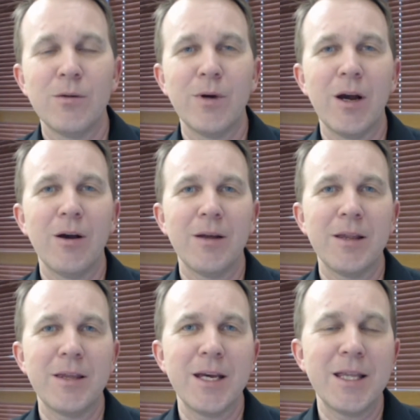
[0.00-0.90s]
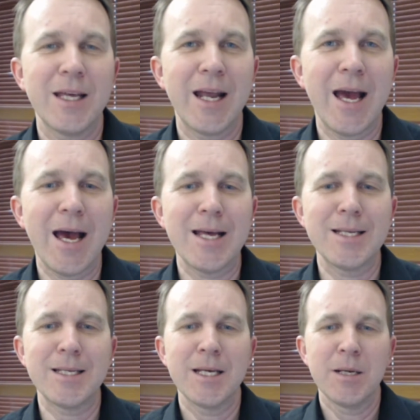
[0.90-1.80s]
Well, I think that
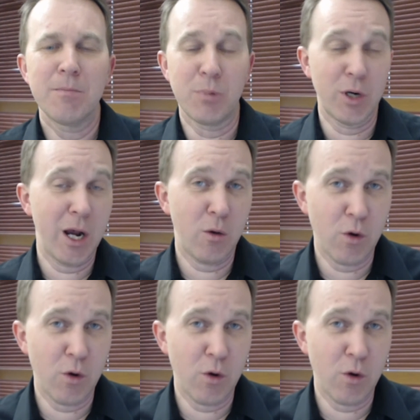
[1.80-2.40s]
as burnout